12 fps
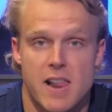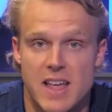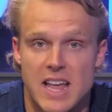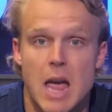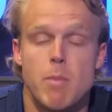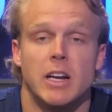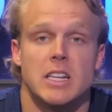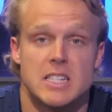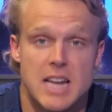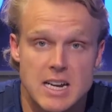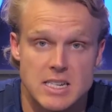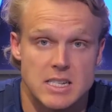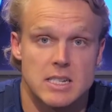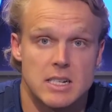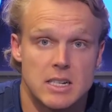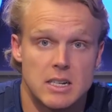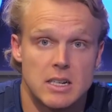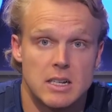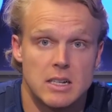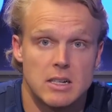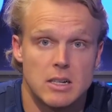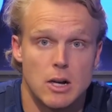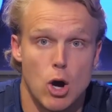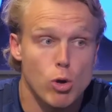of that game against Texas.
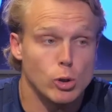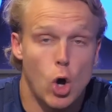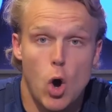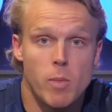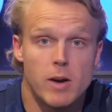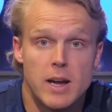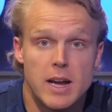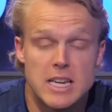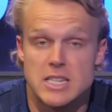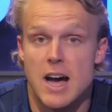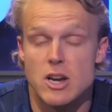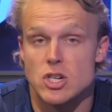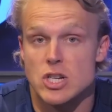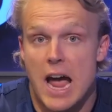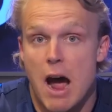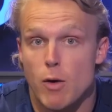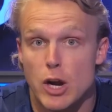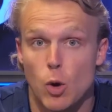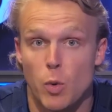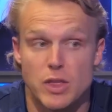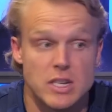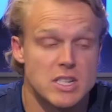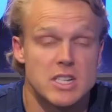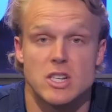Oklahoma is not just out here
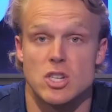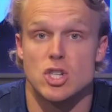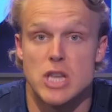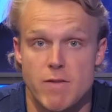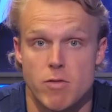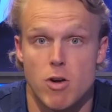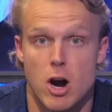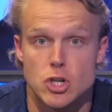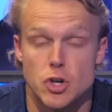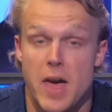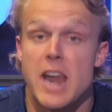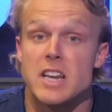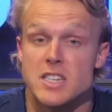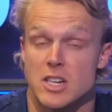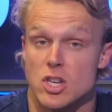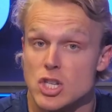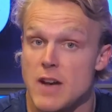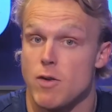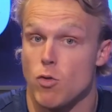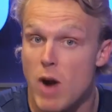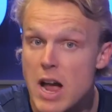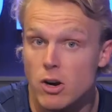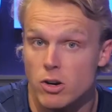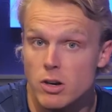with a 6-7 roster. They had a 6-7
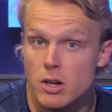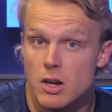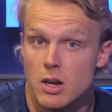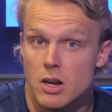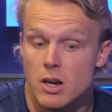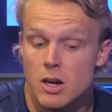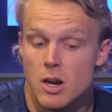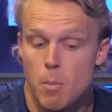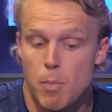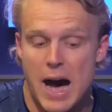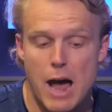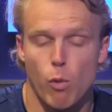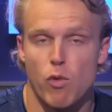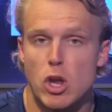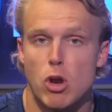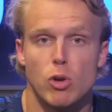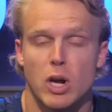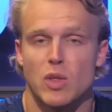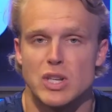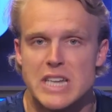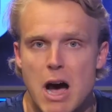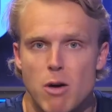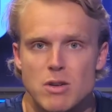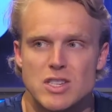record, but I don't think you look at the
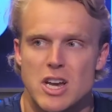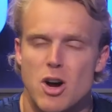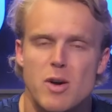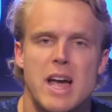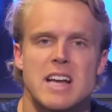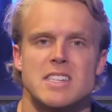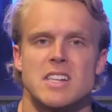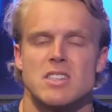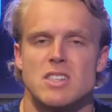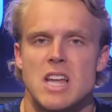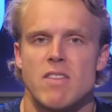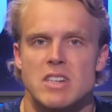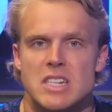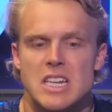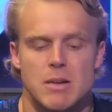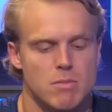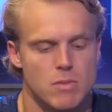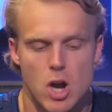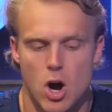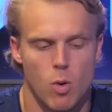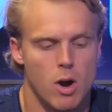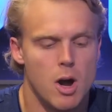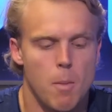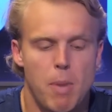talent and say, oh yeah, 6-7 team. No,
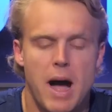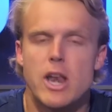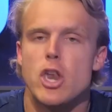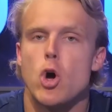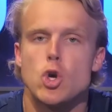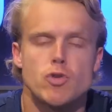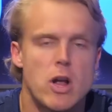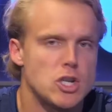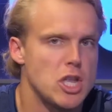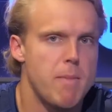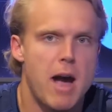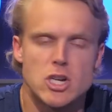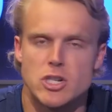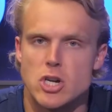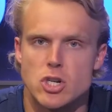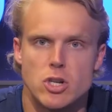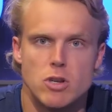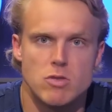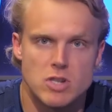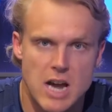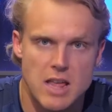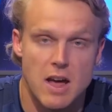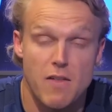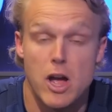by no stretch of the imagination do you
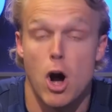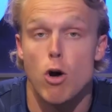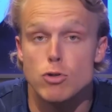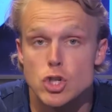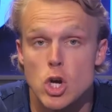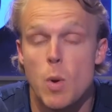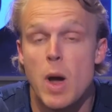say that. They also